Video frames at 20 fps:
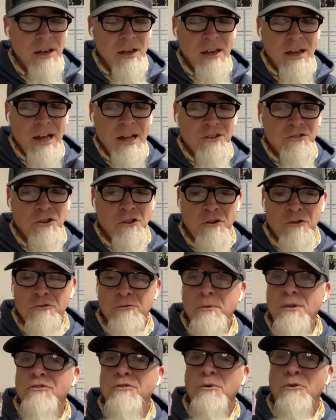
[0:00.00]
And so there's
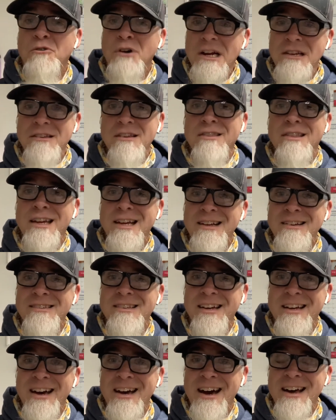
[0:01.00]
been some crazy things
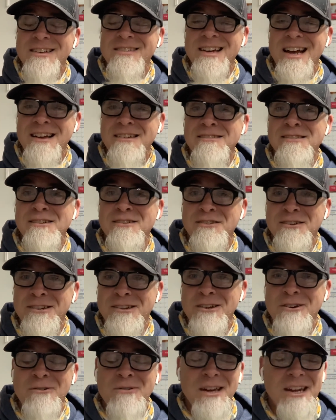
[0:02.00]
that God has asked us to
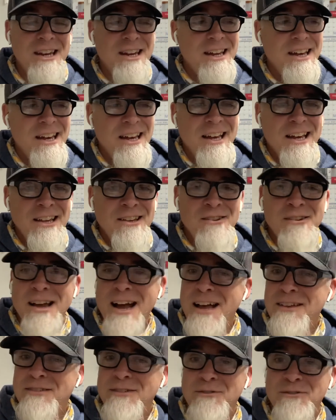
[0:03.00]
do, and you
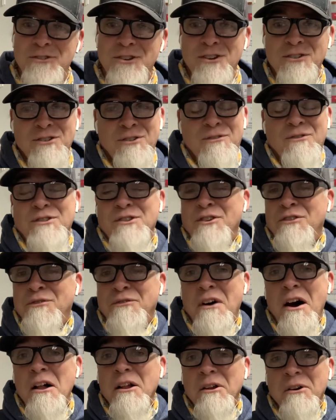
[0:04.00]
guys have just
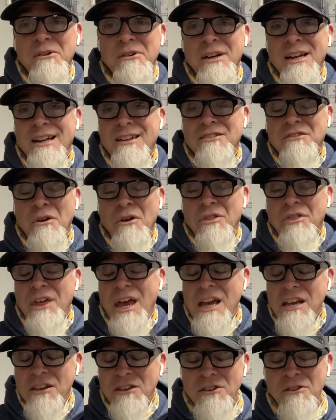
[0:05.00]
followed. And so
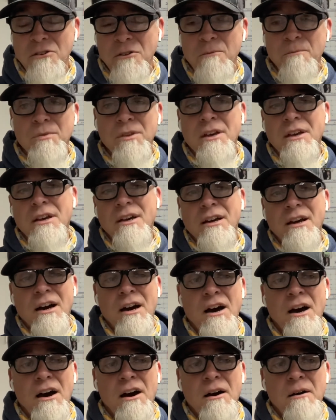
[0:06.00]
thank you
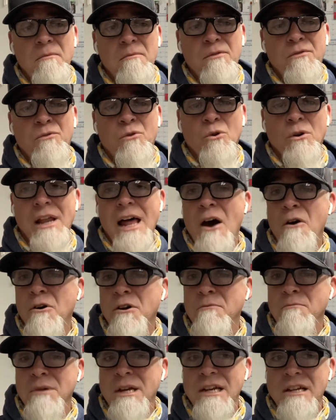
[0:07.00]
for
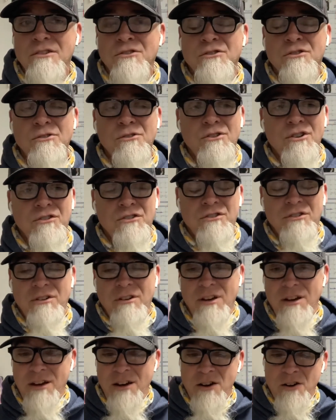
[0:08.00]
allowing me to just
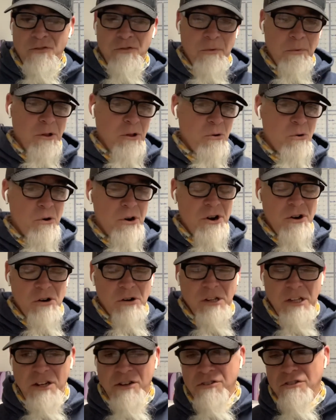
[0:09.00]
hear from the Lord, and our
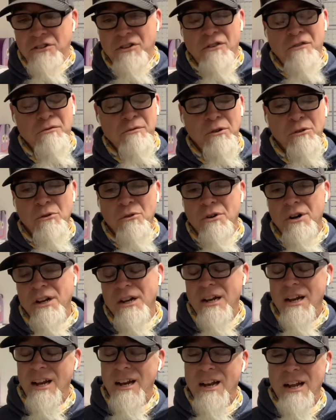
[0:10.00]
leaders hear from the Lord,
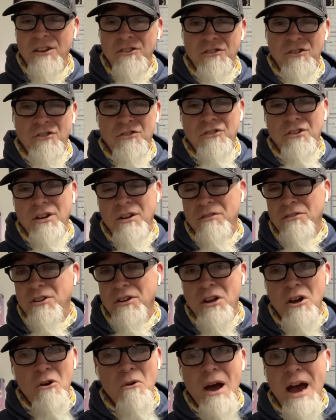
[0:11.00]
and that's just to
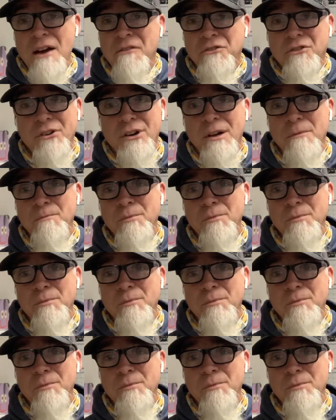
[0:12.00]
go after it.